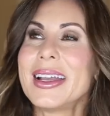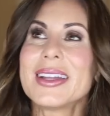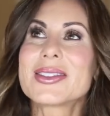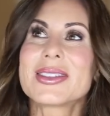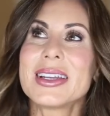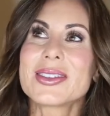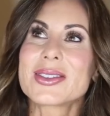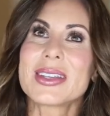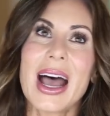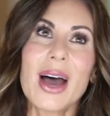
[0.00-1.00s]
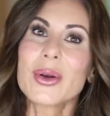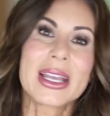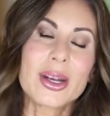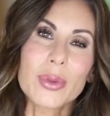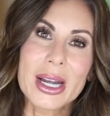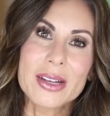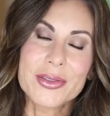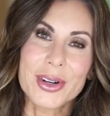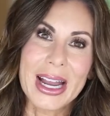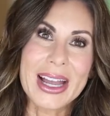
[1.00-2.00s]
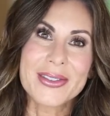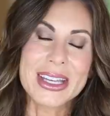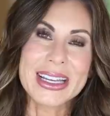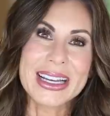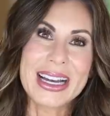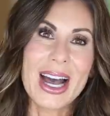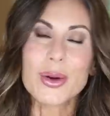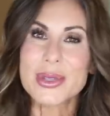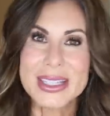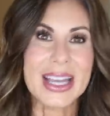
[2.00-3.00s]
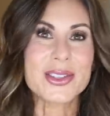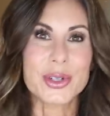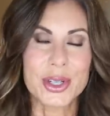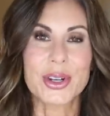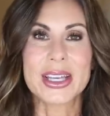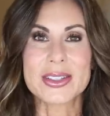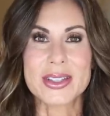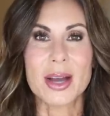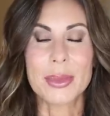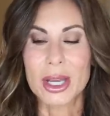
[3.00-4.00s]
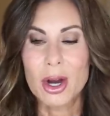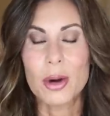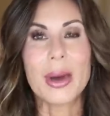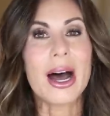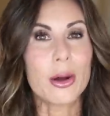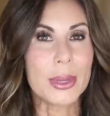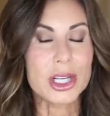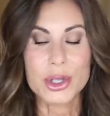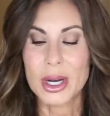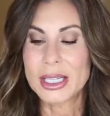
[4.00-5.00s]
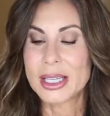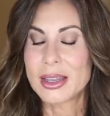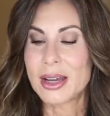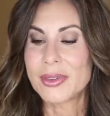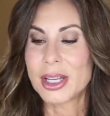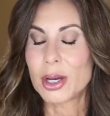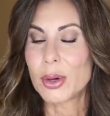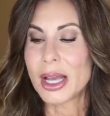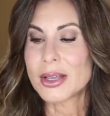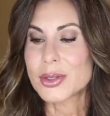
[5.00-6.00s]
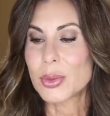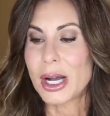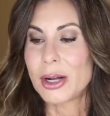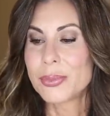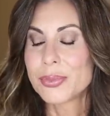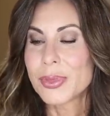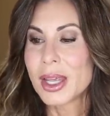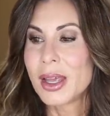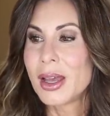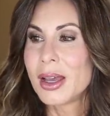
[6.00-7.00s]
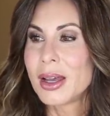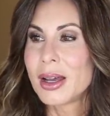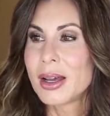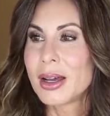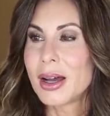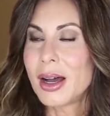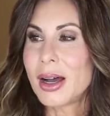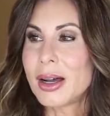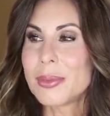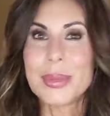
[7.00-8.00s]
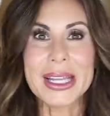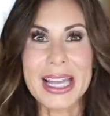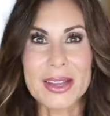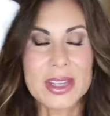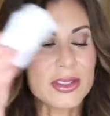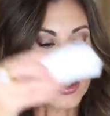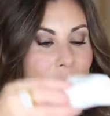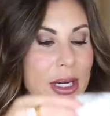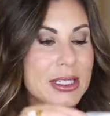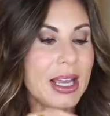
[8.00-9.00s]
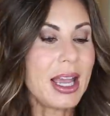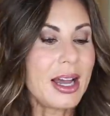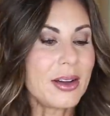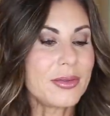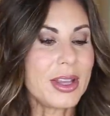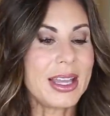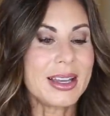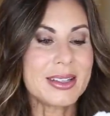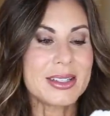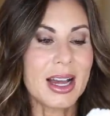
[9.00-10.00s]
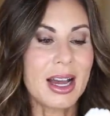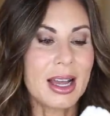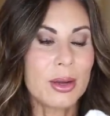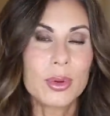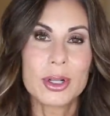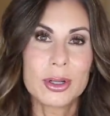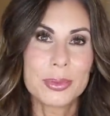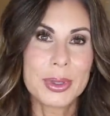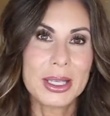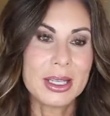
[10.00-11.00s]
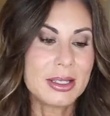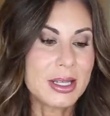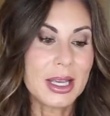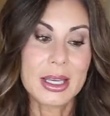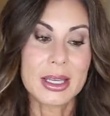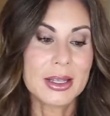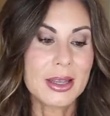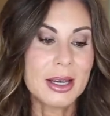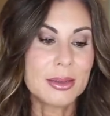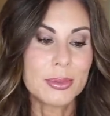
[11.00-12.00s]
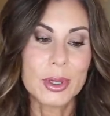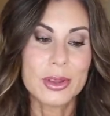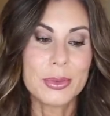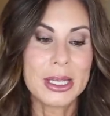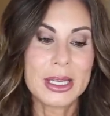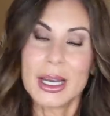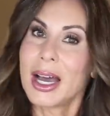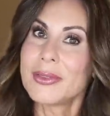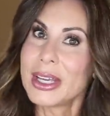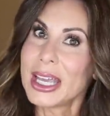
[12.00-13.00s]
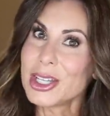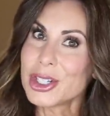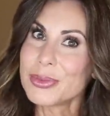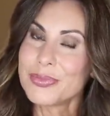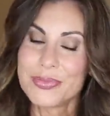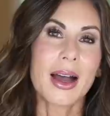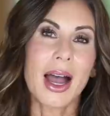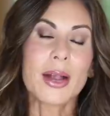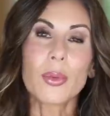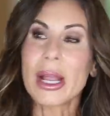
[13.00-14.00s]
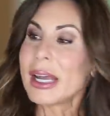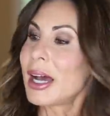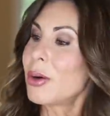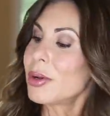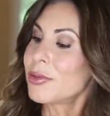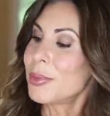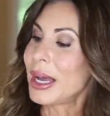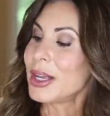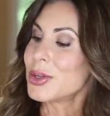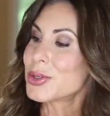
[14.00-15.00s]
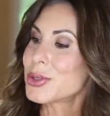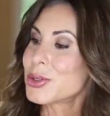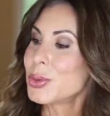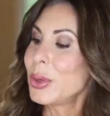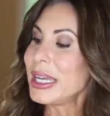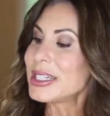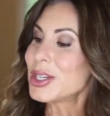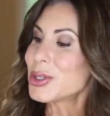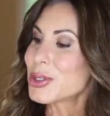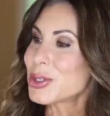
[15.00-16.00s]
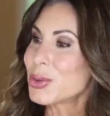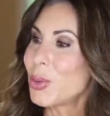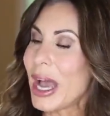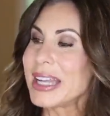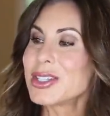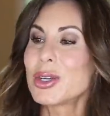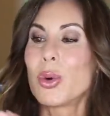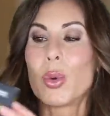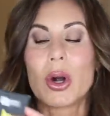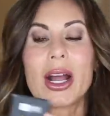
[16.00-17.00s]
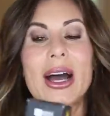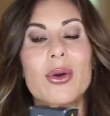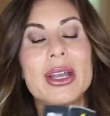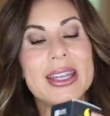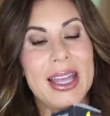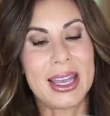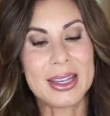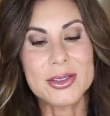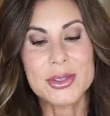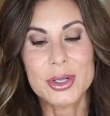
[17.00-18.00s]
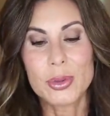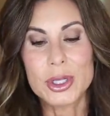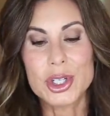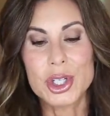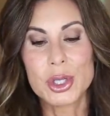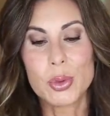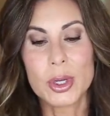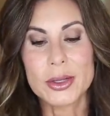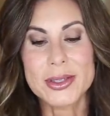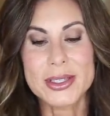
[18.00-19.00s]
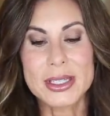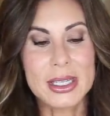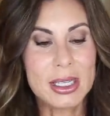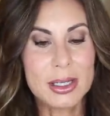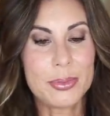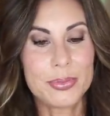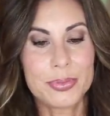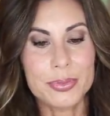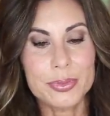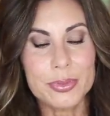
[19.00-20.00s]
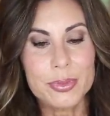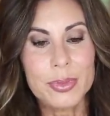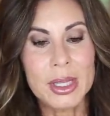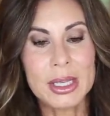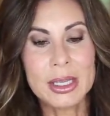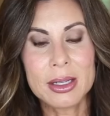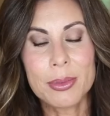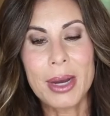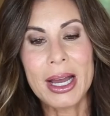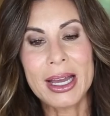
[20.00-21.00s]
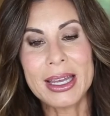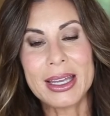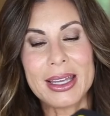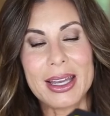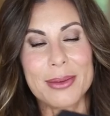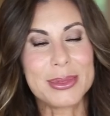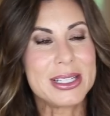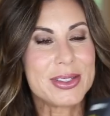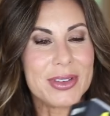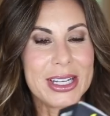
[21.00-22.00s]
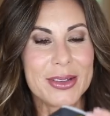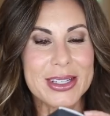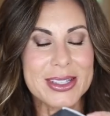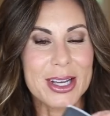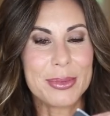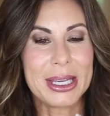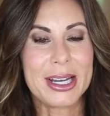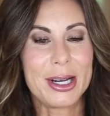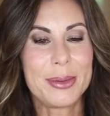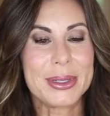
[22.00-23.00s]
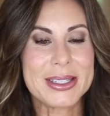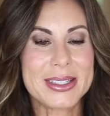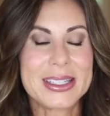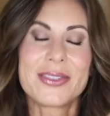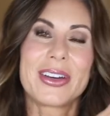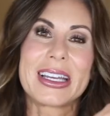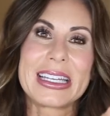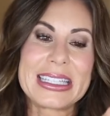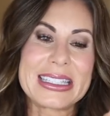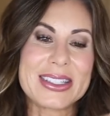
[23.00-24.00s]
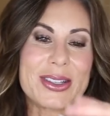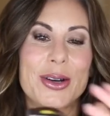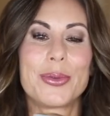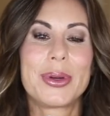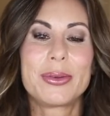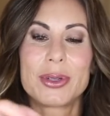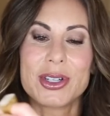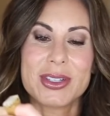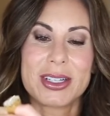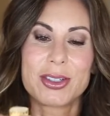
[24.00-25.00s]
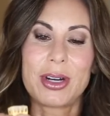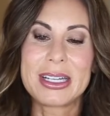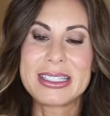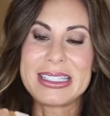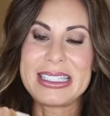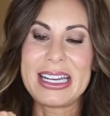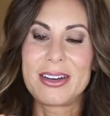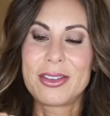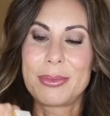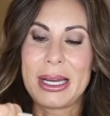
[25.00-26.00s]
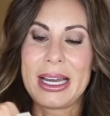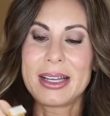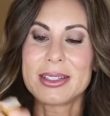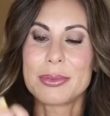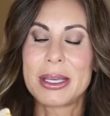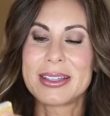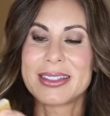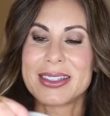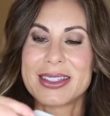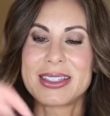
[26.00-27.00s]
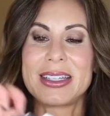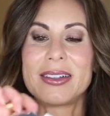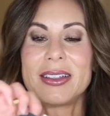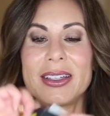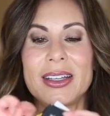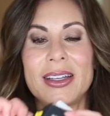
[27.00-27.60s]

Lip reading: it's how to get ready for having house guests or your kids coming home. I'll make sure I link that video as well. But yeah, these are great to have, and I will be taking them with me on vacation. I ran out of my Sweet Sweat workout enhancer, which you will see in my empties video that's coming up. Let's see if I can get this open. We're just gonna try to tear the box because it's sealed.